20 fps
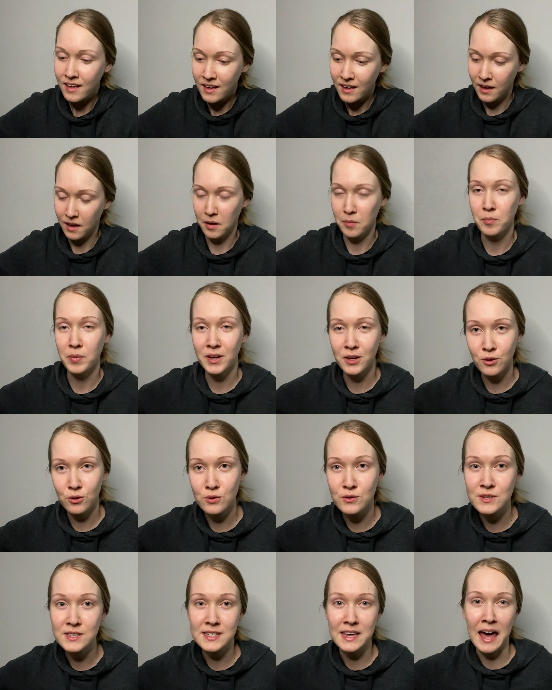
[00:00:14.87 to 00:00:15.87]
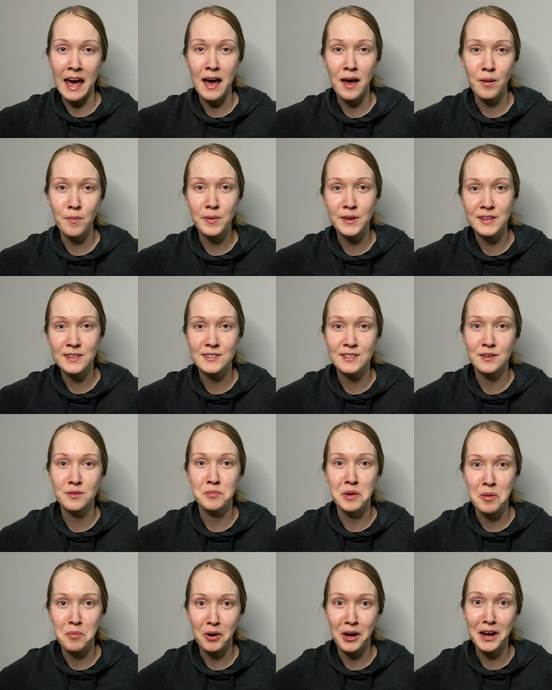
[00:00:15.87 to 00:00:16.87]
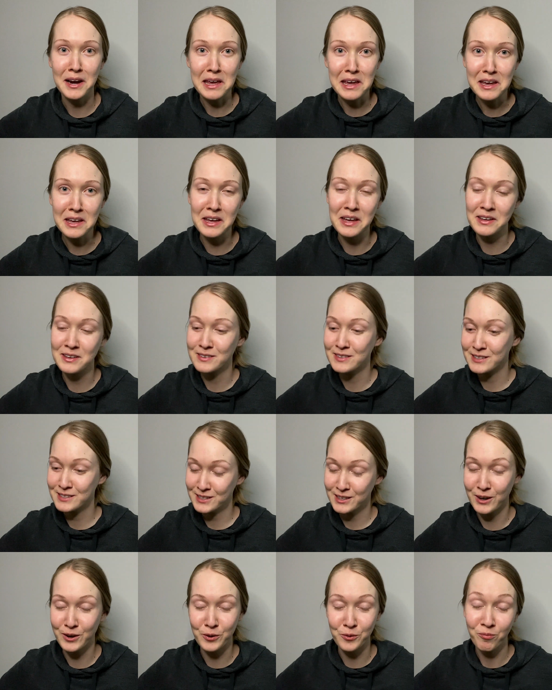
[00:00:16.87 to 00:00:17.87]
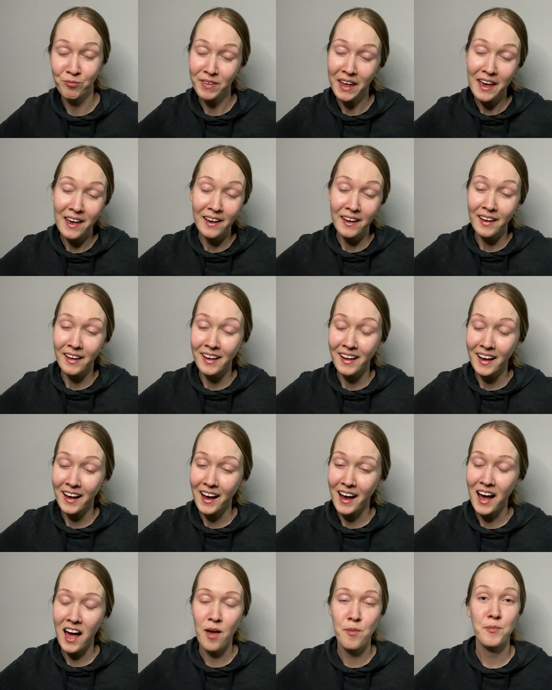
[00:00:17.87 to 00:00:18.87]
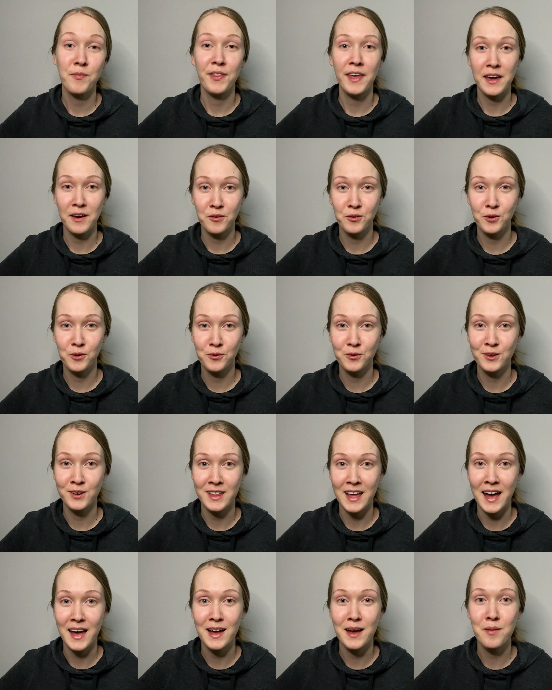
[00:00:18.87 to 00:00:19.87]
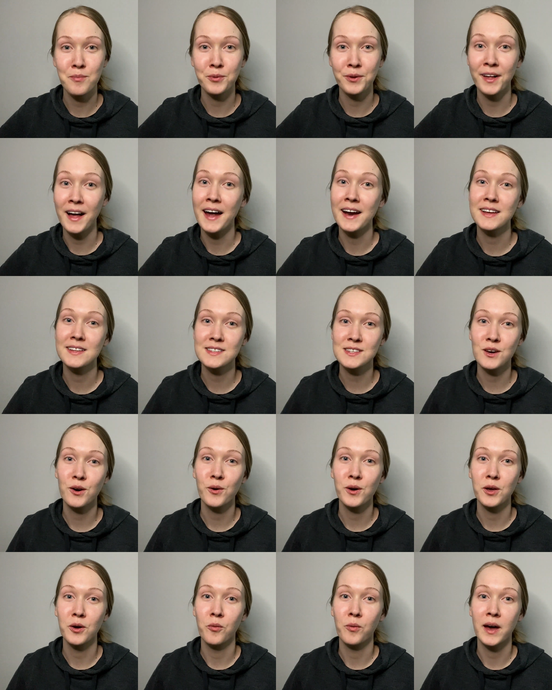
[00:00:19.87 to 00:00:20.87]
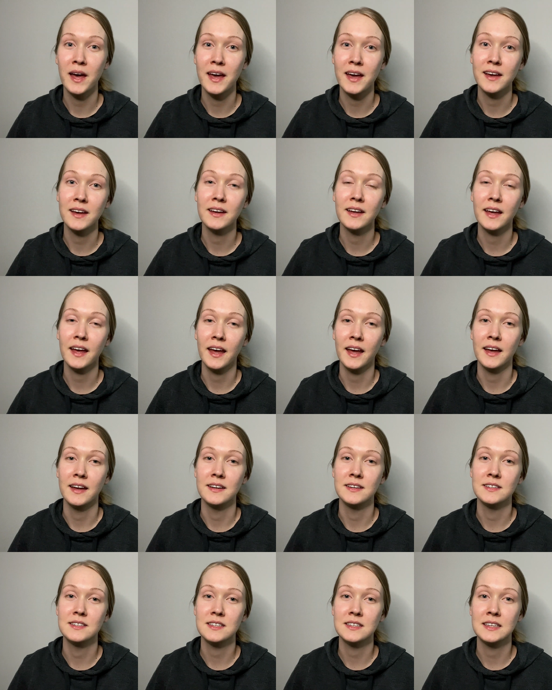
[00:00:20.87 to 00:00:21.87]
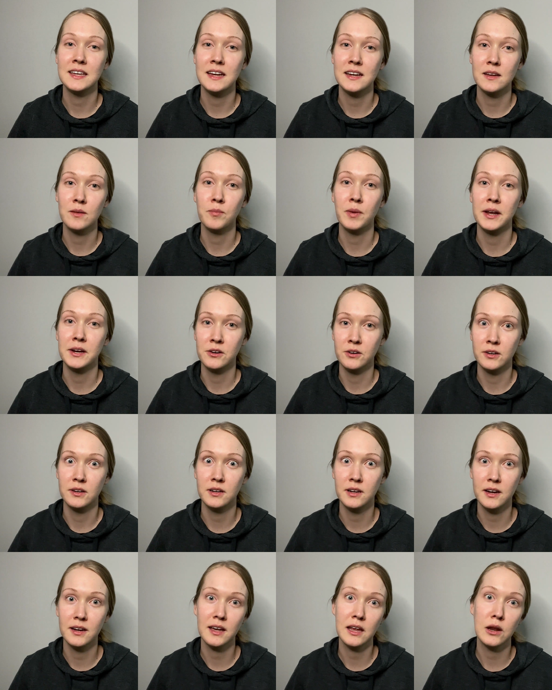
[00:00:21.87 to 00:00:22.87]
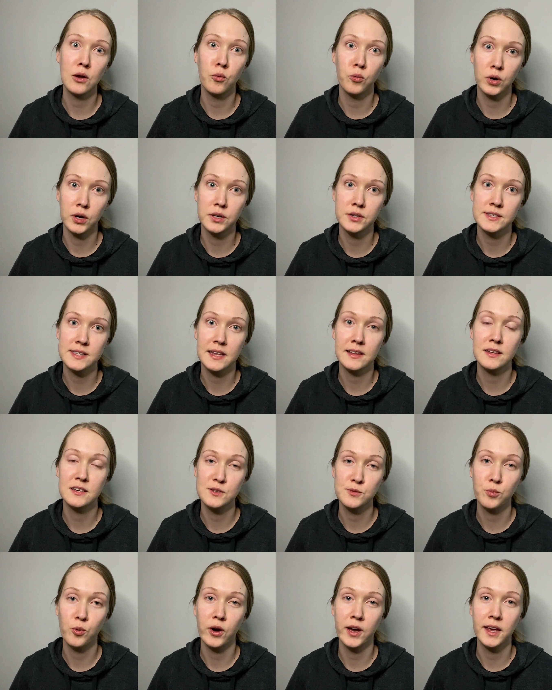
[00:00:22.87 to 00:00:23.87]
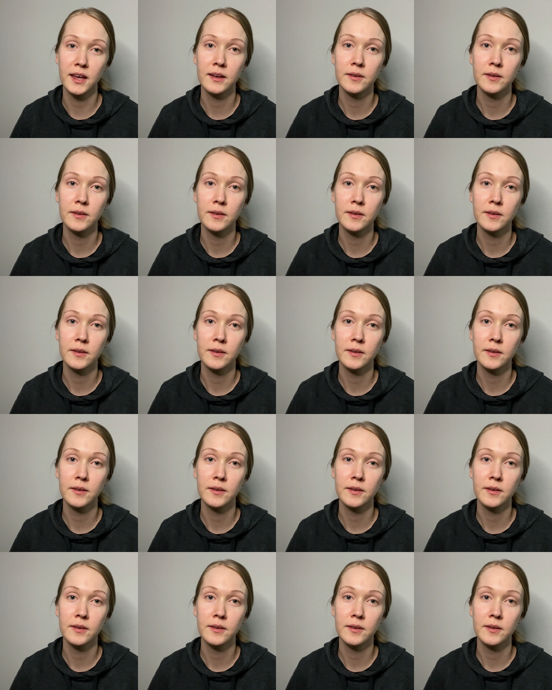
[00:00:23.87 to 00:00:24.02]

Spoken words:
a big old scab is on my body. So I'm thankful for that. I'm glad it's going away and getting better and not getting worse at this point.